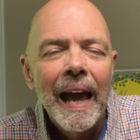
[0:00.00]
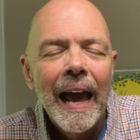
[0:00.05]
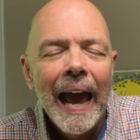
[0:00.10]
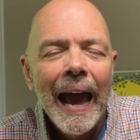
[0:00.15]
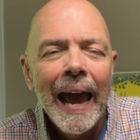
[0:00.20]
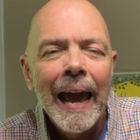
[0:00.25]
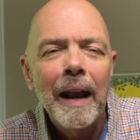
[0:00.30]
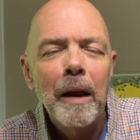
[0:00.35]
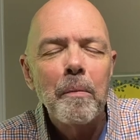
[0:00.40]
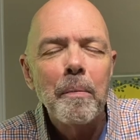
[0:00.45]

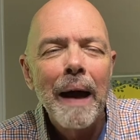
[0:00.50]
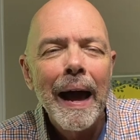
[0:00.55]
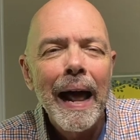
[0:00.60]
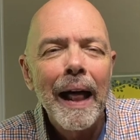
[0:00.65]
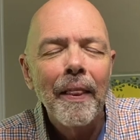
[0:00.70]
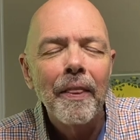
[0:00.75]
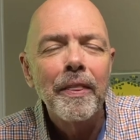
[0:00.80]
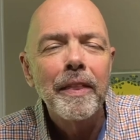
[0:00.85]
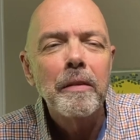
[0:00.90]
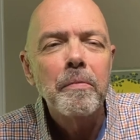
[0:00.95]
and
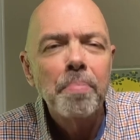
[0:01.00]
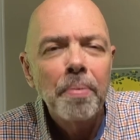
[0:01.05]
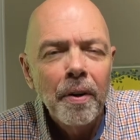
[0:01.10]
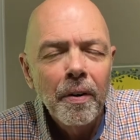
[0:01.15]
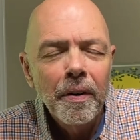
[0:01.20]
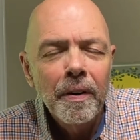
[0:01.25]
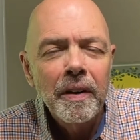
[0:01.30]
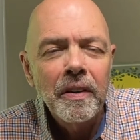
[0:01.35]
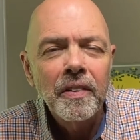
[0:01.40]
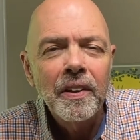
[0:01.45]
about the
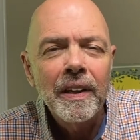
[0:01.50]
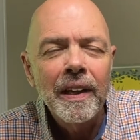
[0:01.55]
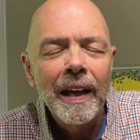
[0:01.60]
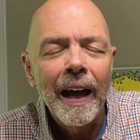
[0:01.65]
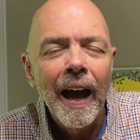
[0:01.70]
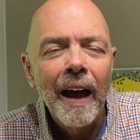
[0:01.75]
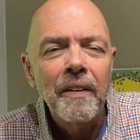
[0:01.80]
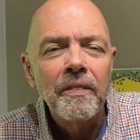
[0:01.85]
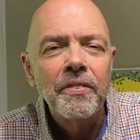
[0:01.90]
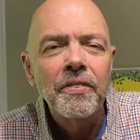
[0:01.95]
purity
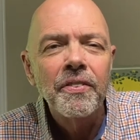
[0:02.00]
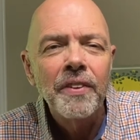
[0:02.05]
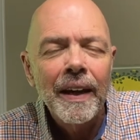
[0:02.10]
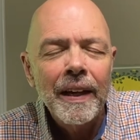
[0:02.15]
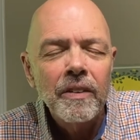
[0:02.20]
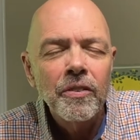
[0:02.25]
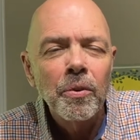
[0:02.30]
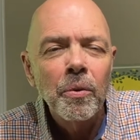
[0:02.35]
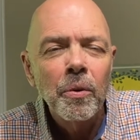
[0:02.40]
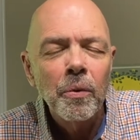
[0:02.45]
of
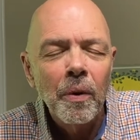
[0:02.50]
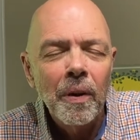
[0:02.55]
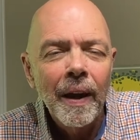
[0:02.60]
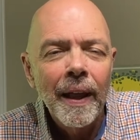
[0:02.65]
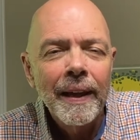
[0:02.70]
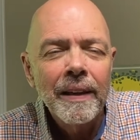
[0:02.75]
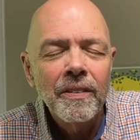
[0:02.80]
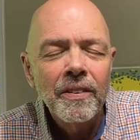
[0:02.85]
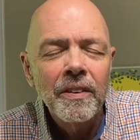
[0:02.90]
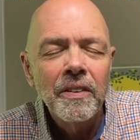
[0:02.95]
sexual
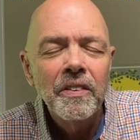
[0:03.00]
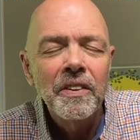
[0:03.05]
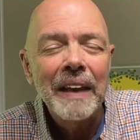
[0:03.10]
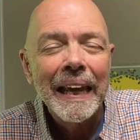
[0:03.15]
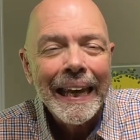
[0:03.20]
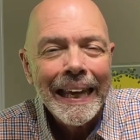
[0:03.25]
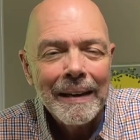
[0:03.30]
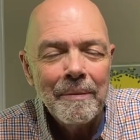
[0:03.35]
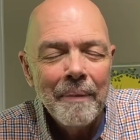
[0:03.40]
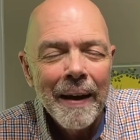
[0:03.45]
relations
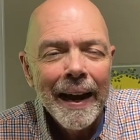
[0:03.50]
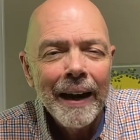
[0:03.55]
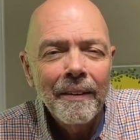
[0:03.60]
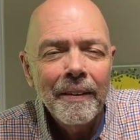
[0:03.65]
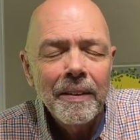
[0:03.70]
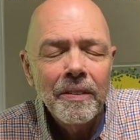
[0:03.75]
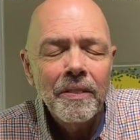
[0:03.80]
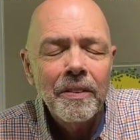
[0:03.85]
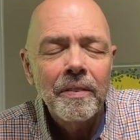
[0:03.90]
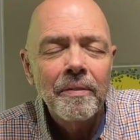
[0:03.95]
in
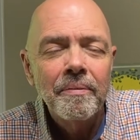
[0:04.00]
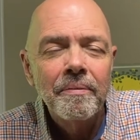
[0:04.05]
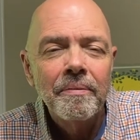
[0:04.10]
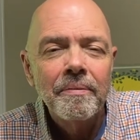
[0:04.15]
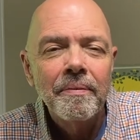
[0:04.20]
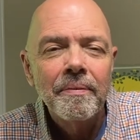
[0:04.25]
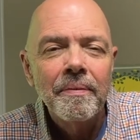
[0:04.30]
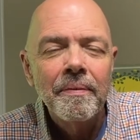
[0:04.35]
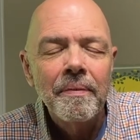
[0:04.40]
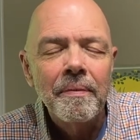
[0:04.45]
marriage.
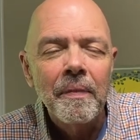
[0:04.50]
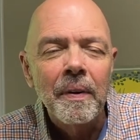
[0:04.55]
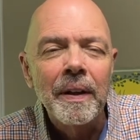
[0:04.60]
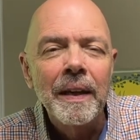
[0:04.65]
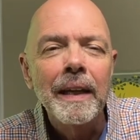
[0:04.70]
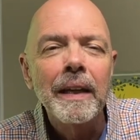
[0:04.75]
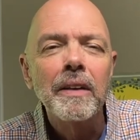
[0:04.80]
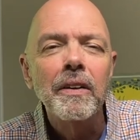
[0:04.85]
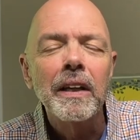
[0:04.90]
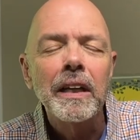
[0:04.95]
We
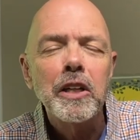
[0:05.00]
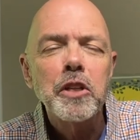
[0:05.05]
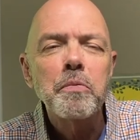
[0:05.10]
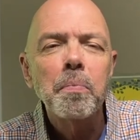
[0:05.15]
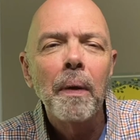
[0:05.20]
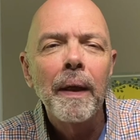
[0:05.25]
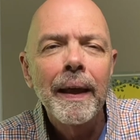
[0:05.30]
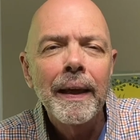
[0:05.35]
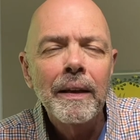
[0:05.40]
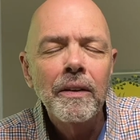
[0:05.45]
need to
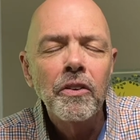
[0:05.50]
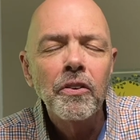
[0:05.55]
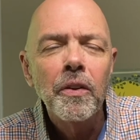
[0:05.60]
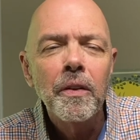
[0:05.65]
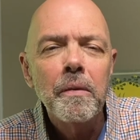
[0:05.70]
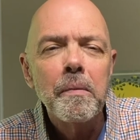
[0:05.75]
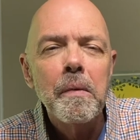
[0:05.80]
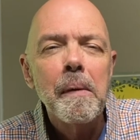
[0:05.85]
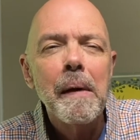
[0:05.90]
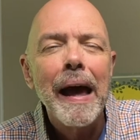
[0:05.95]
explain to
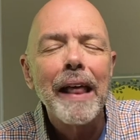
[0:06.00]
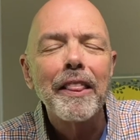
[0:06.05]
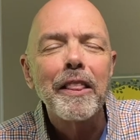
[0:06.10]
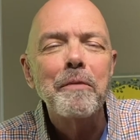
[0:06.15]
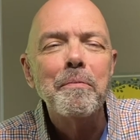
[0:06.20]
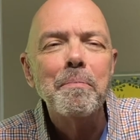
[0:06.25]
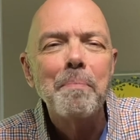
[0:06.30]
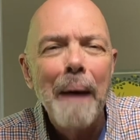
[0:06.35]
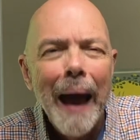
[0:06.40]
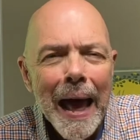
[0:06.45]
them about the
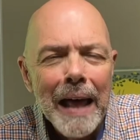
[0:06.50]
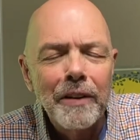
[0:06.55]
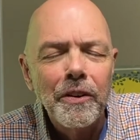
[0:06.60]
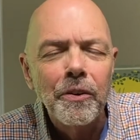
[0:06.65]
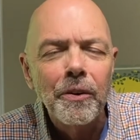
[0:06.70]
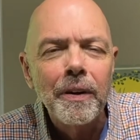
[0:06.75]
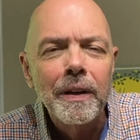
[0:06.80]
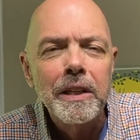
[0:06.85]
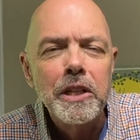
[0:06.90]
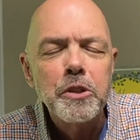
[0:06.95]

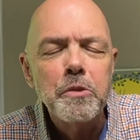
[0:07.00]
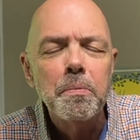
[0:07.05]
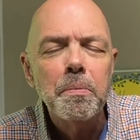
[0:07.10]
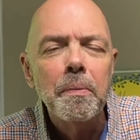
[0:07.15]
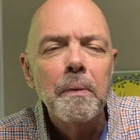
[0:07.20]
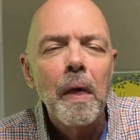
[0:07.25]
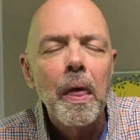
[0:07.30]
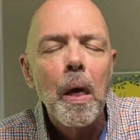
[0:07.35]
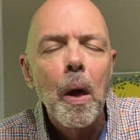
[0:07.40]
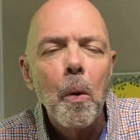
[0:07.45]
boundaries
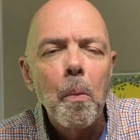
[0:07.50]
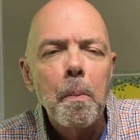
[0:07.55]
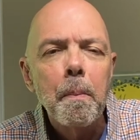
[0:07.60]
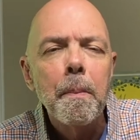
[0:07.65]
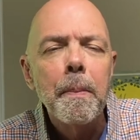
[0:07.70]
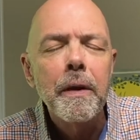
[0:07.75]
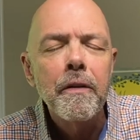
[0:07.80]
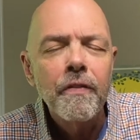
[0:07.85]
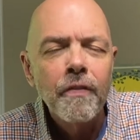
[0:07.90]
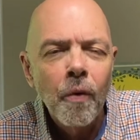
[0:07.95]

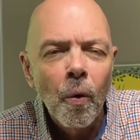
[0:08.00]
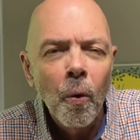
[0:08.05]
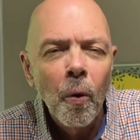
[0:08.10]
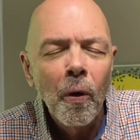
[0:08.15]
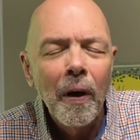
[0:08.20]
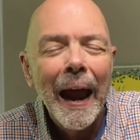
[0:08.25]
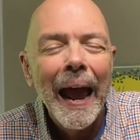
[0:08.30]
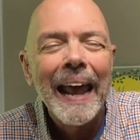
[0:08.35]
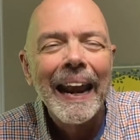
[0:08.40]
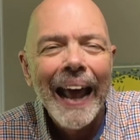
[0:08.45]

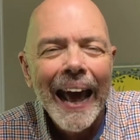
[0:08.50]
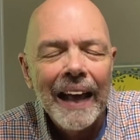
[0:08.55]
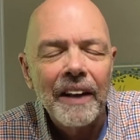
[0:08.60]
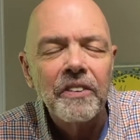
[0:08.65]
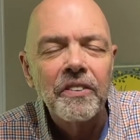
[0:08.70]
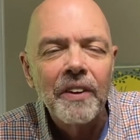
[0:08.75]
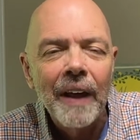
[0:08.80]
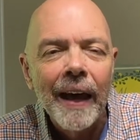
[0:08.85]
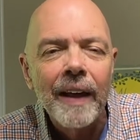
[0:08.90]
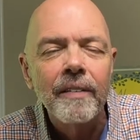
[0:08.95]
before and
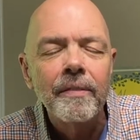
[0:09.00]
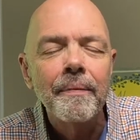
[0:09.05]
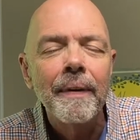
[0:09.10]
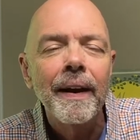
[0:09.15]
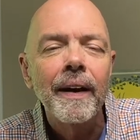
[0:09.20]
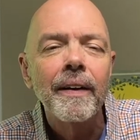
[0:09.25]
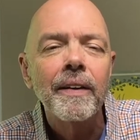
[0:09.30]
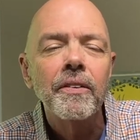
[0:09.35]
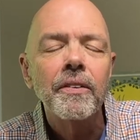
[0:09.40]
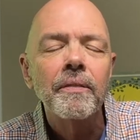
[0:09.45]
outside of
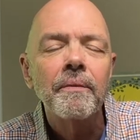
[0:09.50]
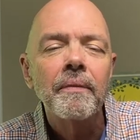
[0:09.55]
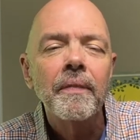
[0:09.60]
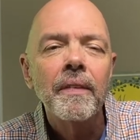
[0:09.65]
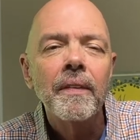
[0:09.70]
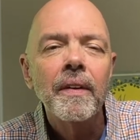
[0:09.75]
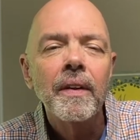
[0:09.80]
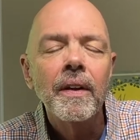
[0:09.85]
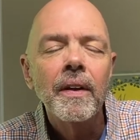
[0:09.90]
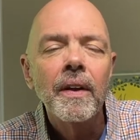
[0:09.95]
marriage.
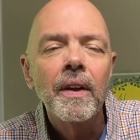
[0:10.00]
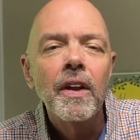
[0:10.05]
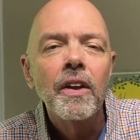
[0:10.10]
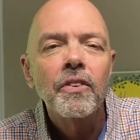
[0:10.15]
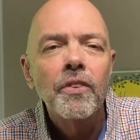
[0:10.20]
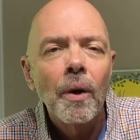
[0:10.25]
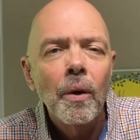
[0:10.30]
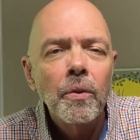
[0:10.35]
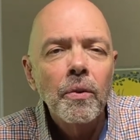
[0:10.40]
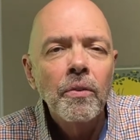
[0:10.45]

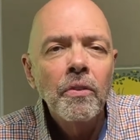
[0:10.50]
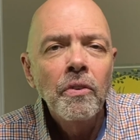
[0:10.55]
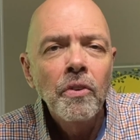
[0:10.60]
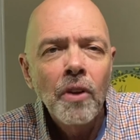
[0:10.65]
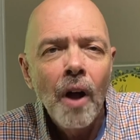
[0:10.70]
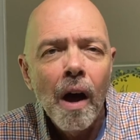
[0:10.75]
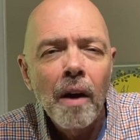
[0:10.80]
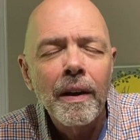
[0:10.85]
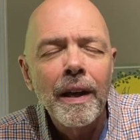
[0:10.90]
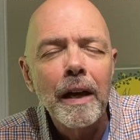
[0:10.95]
So
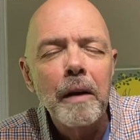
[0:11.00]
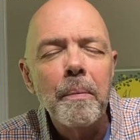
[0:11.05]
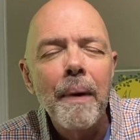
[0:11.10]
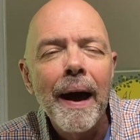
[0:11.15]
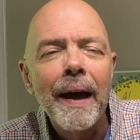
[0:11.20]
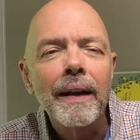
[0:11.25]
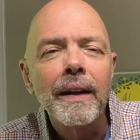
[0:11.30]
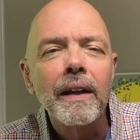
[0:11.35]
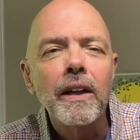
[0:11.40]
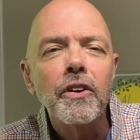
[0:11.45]
talking
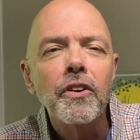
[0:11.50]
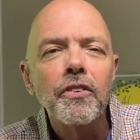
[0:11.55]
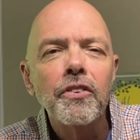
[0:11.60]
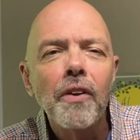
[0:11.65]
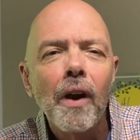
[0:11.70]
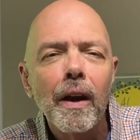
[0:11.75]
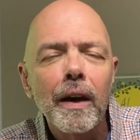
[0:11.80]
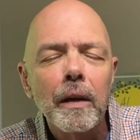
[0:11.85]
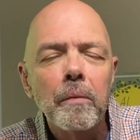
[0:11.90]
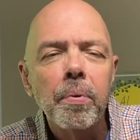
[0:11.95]
about it is a
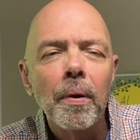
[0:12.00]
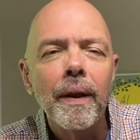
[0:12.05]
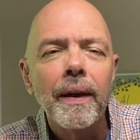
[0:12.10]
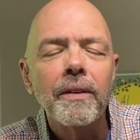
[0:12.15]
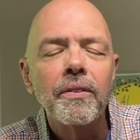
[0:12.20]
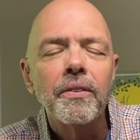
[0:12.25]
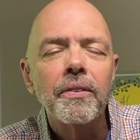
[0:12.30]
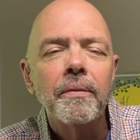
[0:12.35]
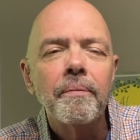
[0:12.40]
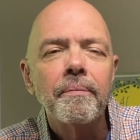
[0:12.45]
starting
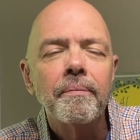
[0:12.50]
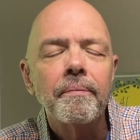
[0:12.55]
place.